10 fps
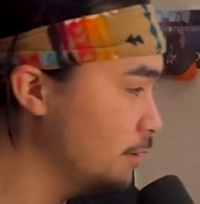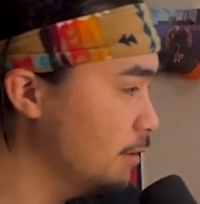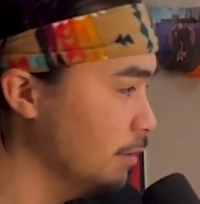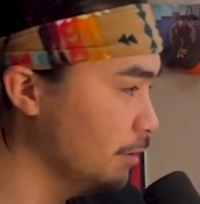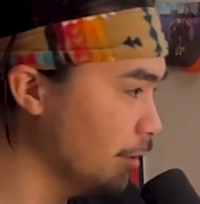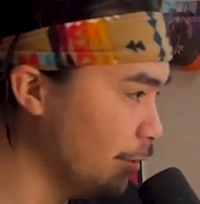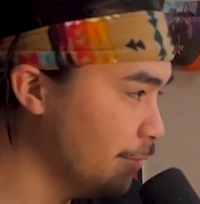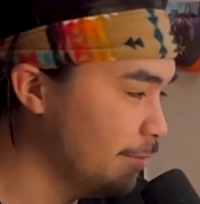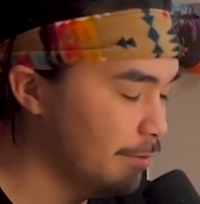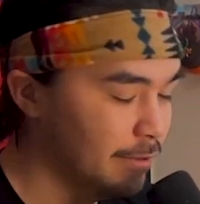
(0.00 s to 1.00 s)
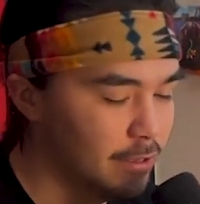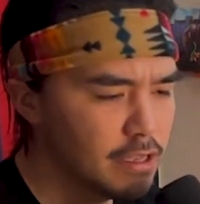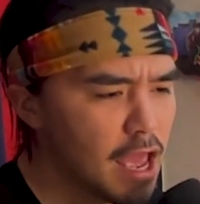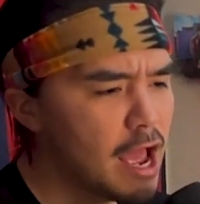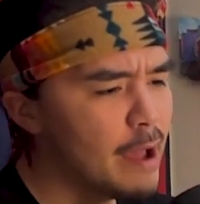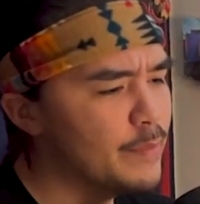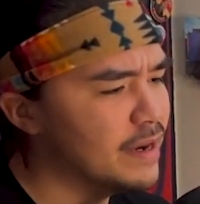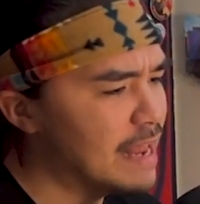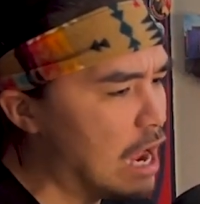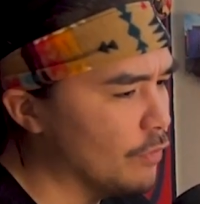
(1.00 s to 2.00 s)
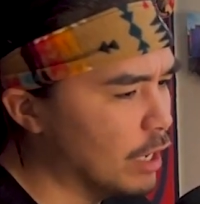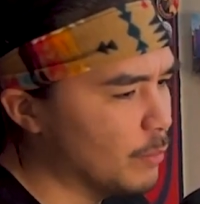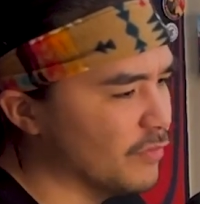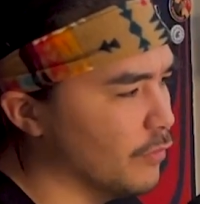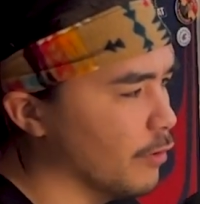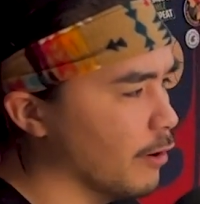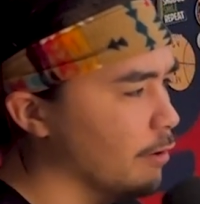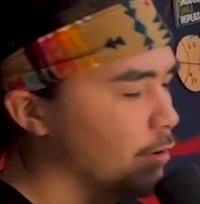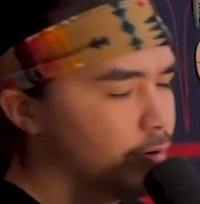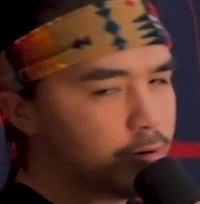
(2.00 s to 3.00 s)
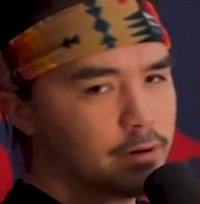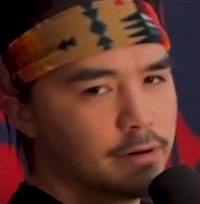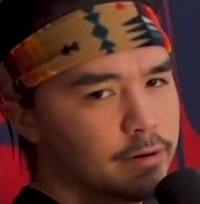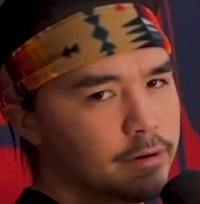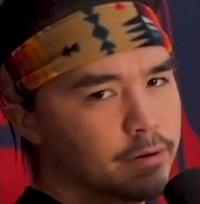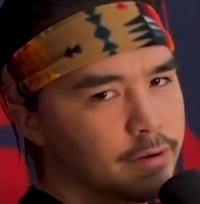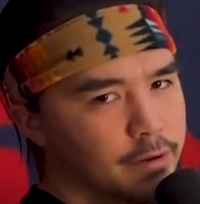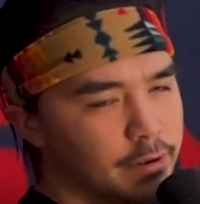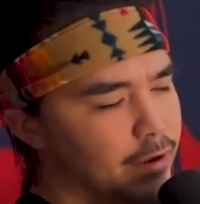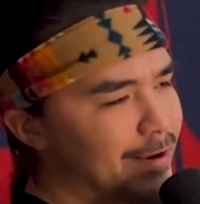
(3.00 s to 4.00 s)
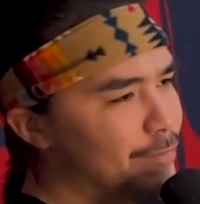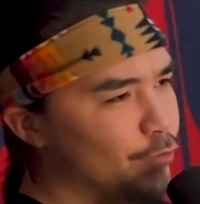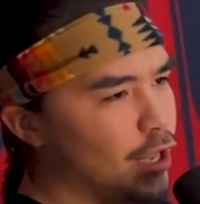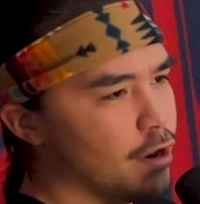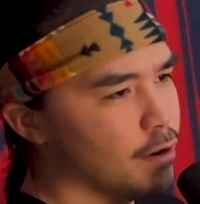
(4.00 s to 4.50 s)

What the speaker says: You know? Yeah, I've been down there before. I didn't win.